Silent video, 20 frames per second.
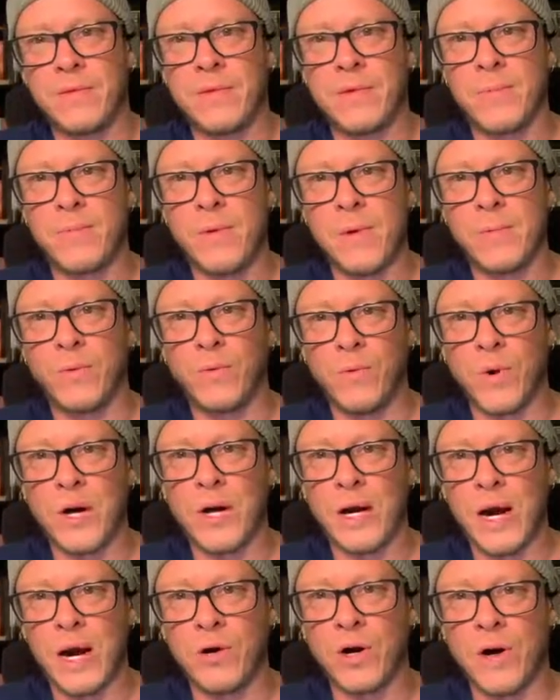people
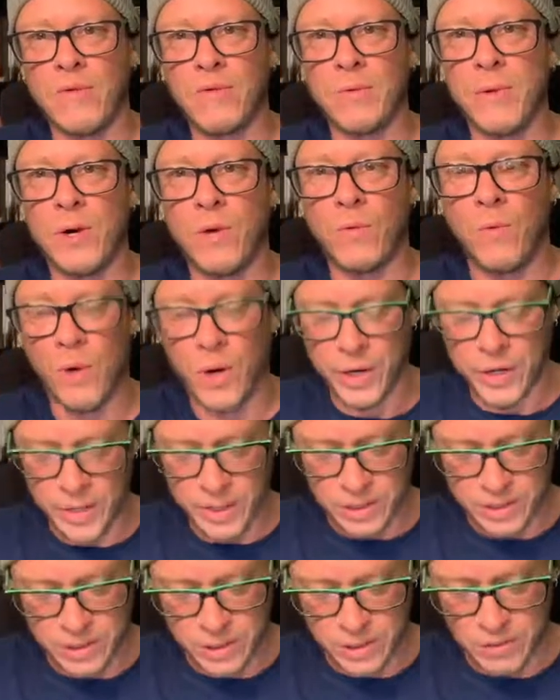running our government wanted
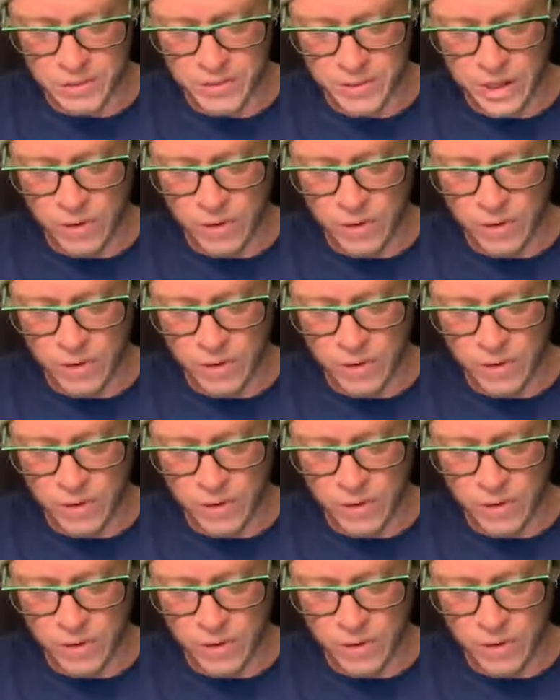us to lose.